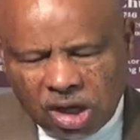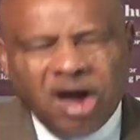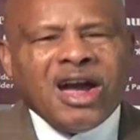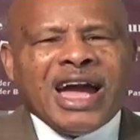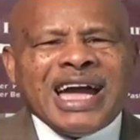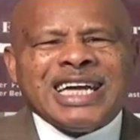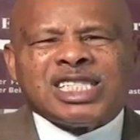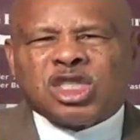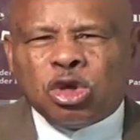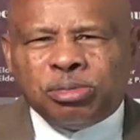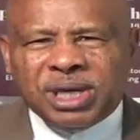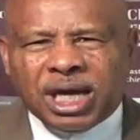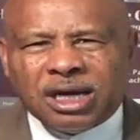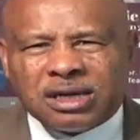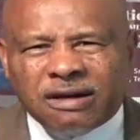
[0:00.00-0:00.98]
has to
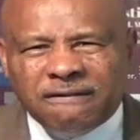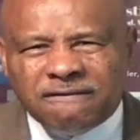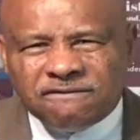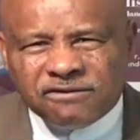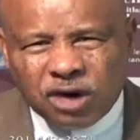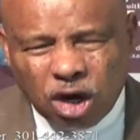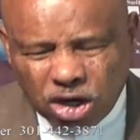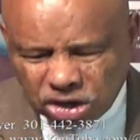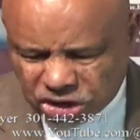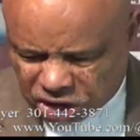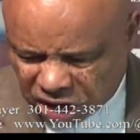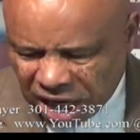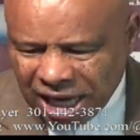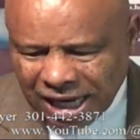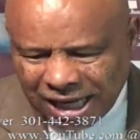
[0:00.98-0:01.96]
be a conversion.
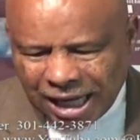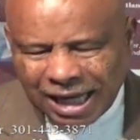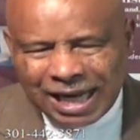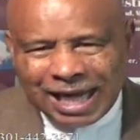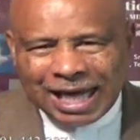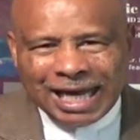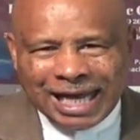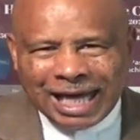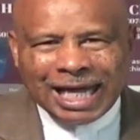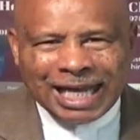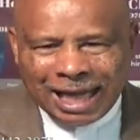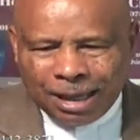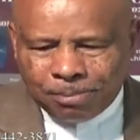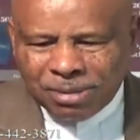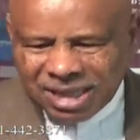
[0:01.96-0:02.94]

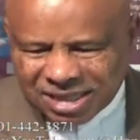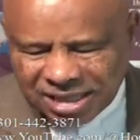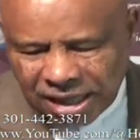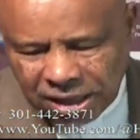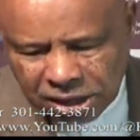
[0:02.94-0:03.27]
Let me say